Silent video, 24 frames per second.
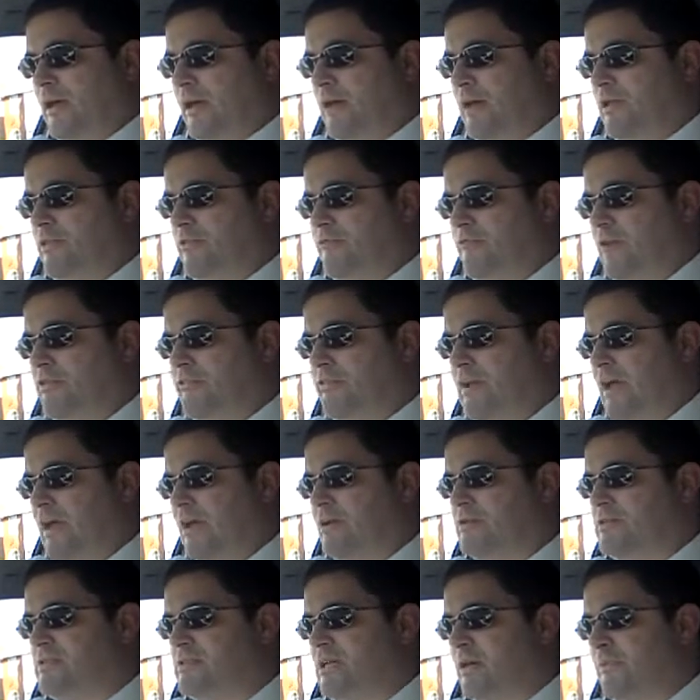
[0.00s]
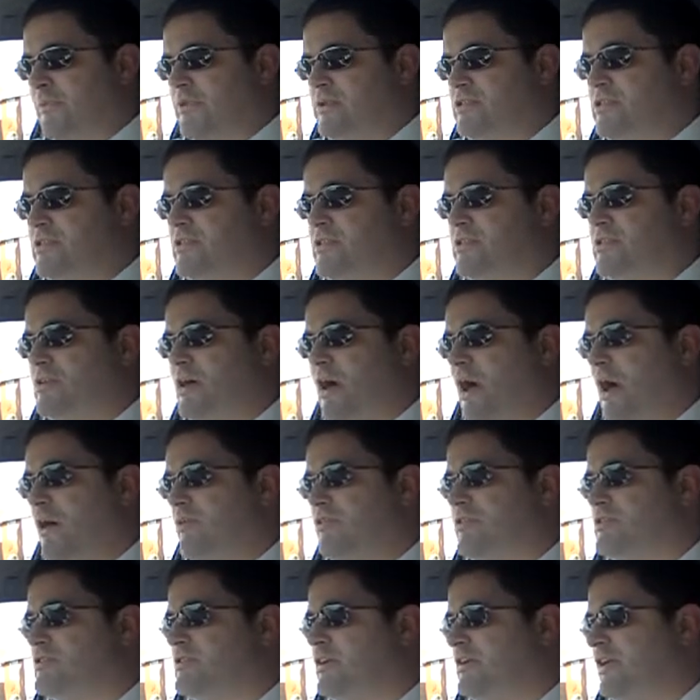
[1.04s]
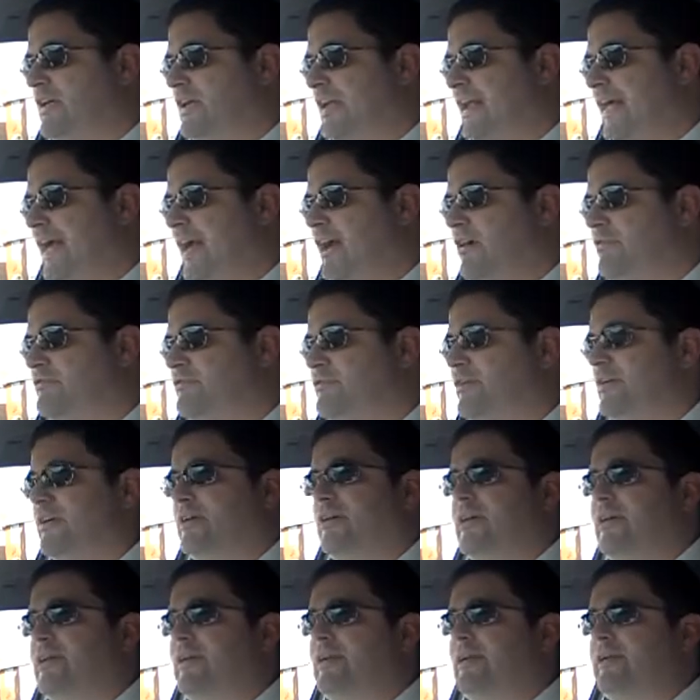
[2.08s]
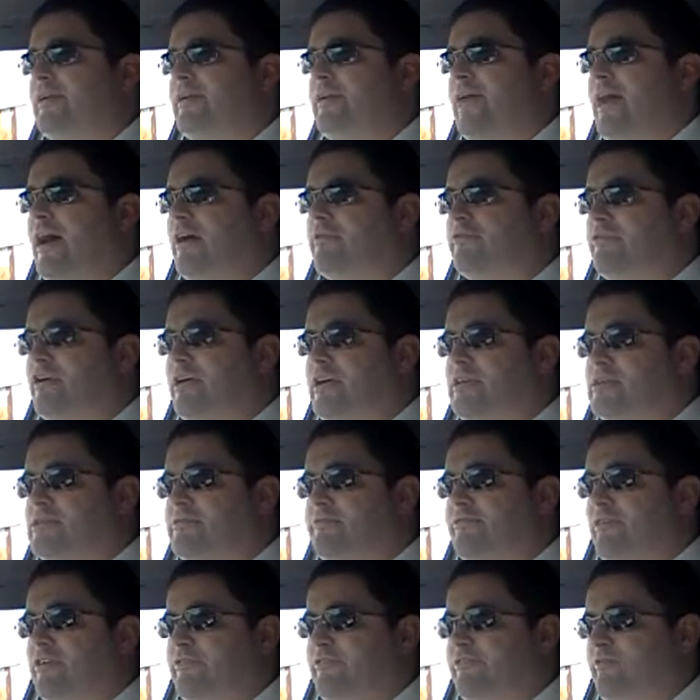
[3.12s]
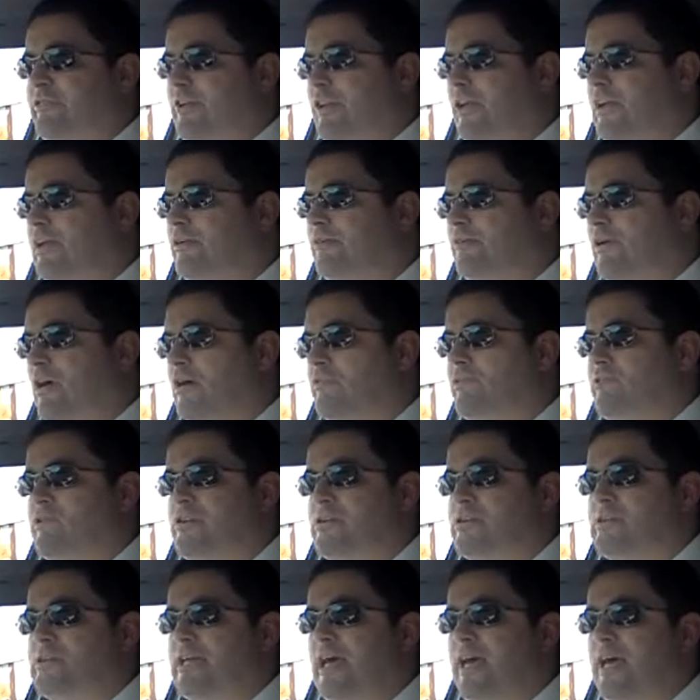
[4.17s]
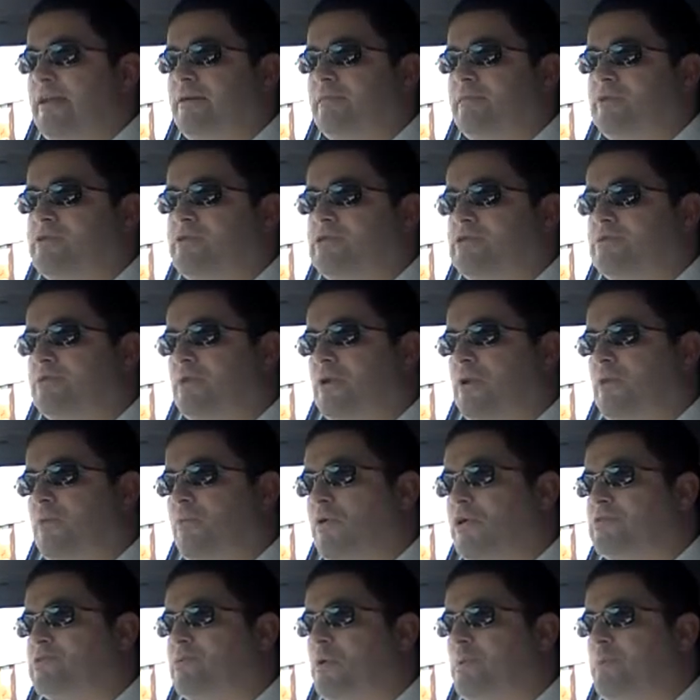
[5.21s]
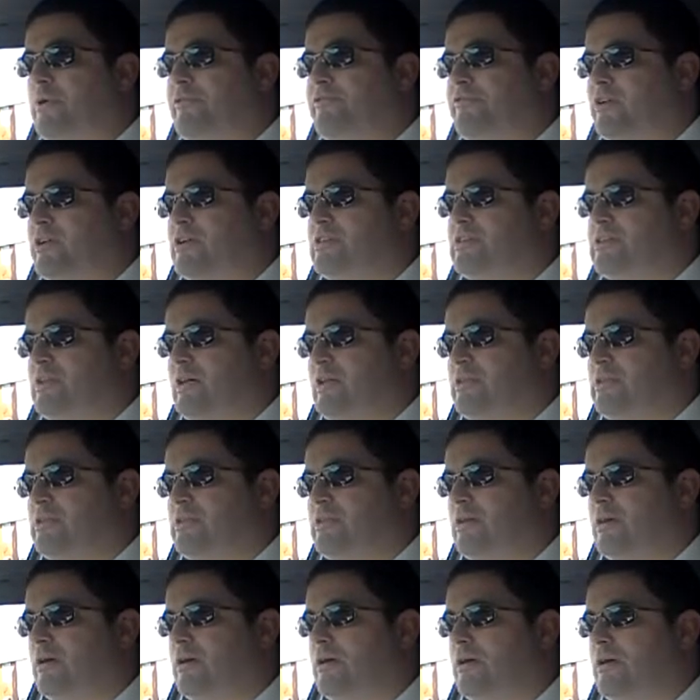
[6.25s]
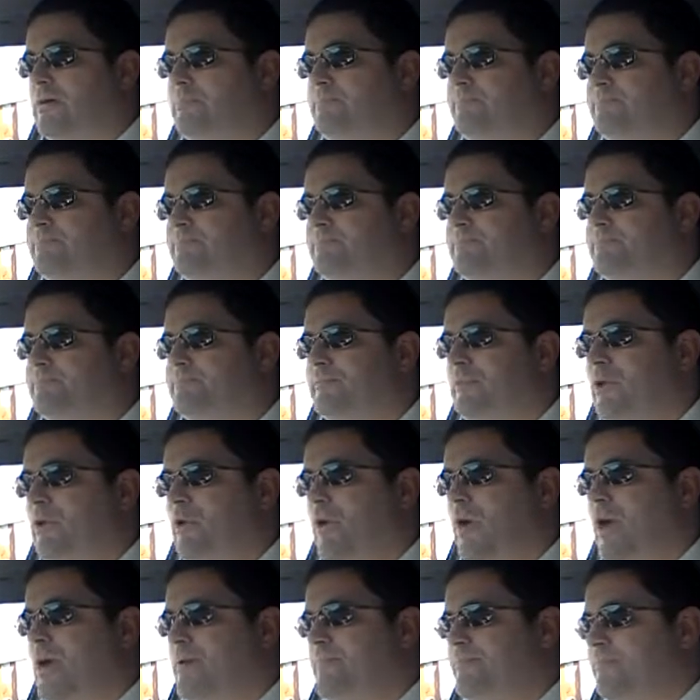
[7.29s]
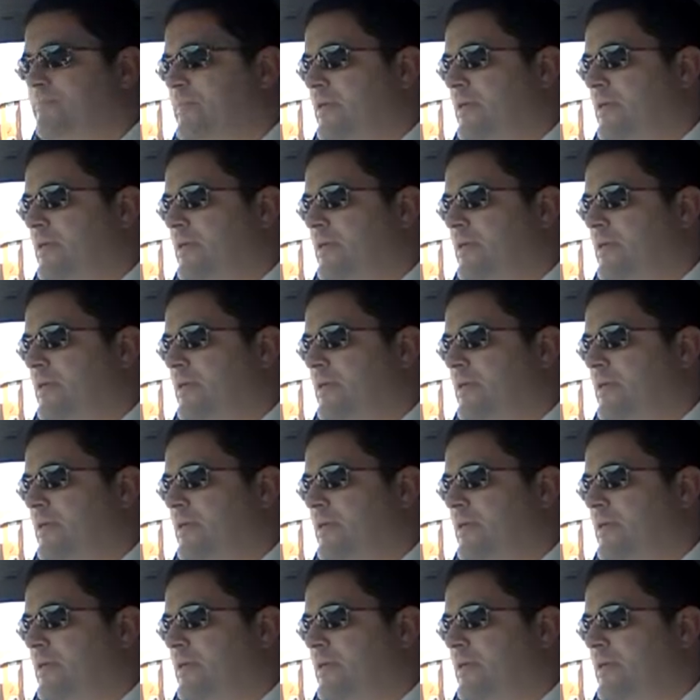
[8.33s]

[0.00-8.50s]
And the rev counter, which is the dial that's on our left, now reads 15 rather than 10, which is what it was when we first started the car. Okay.